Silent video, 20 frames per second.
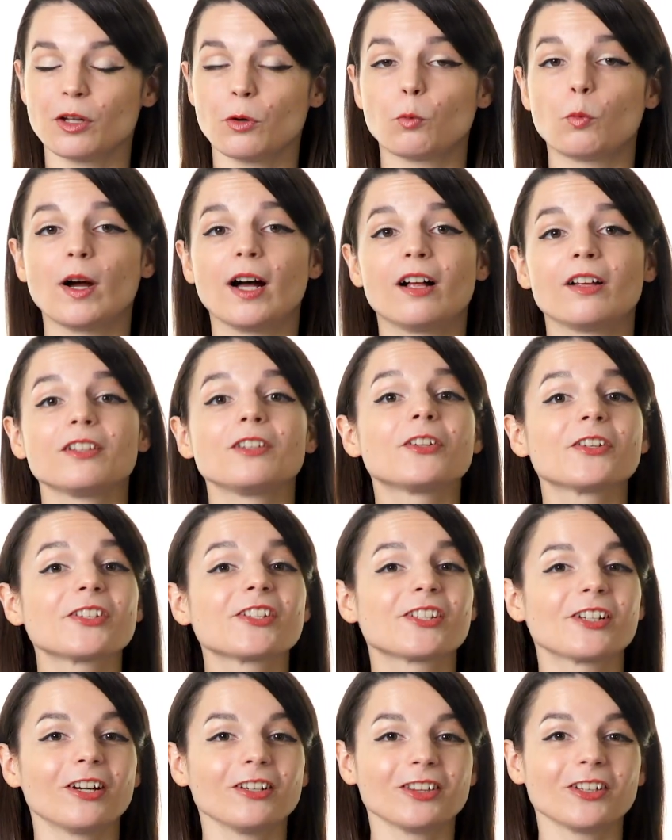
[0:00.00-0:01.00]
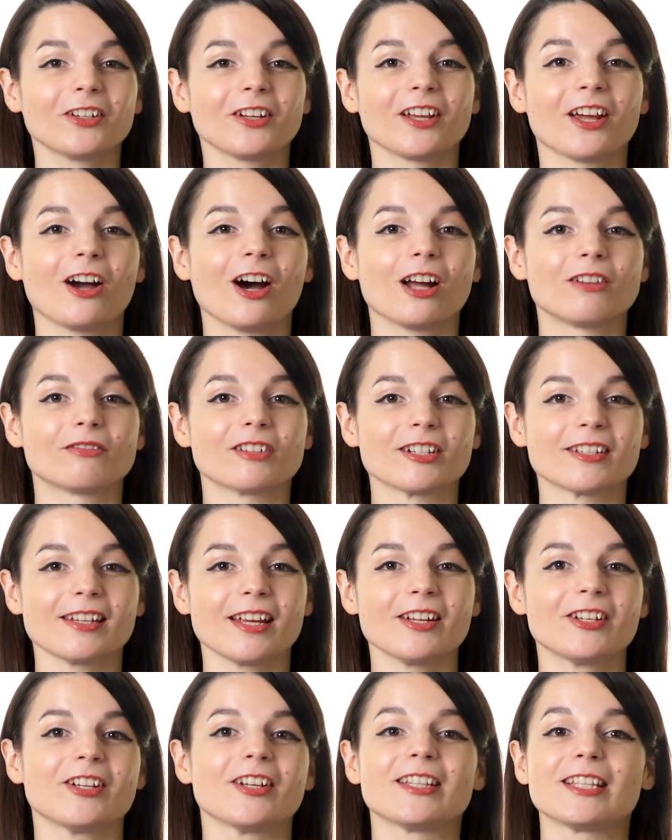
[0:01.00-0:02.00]
Well, you'll start learning
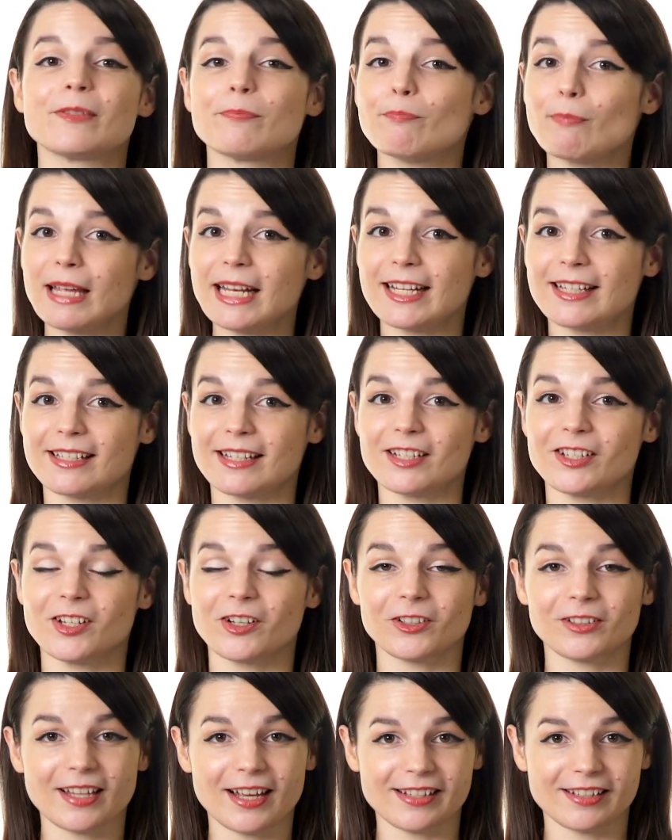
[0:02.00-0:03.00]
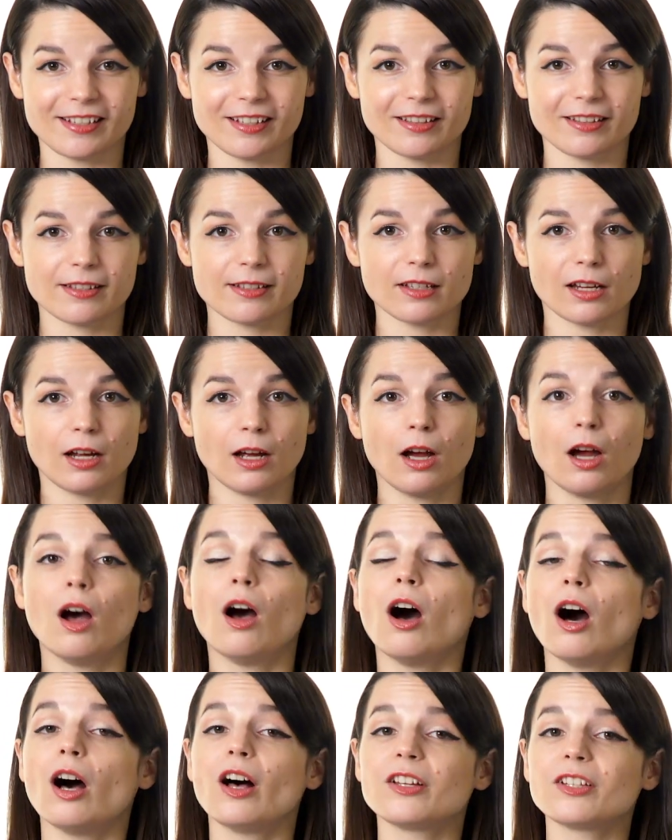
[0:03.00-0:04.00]
conversations minutes into your lessons.
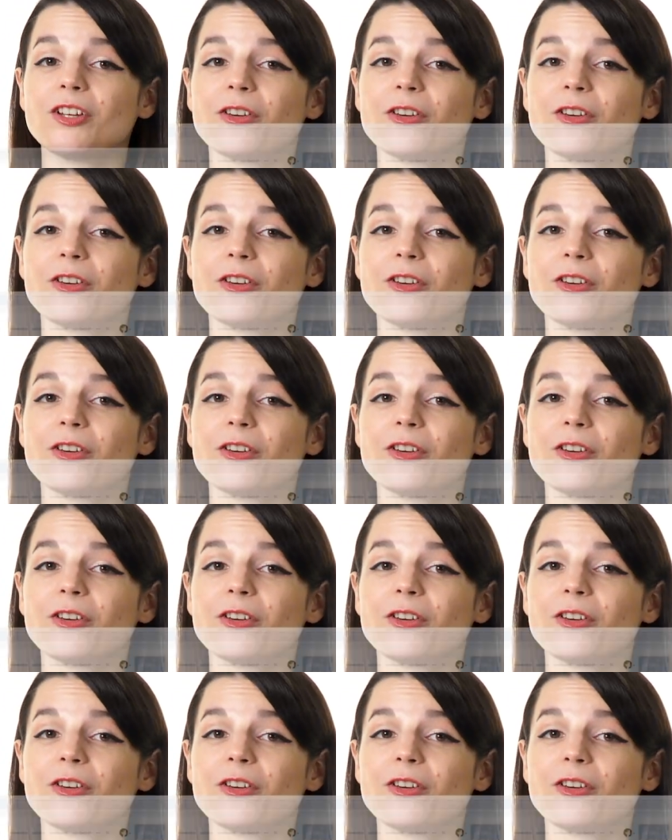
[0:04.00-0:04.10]
All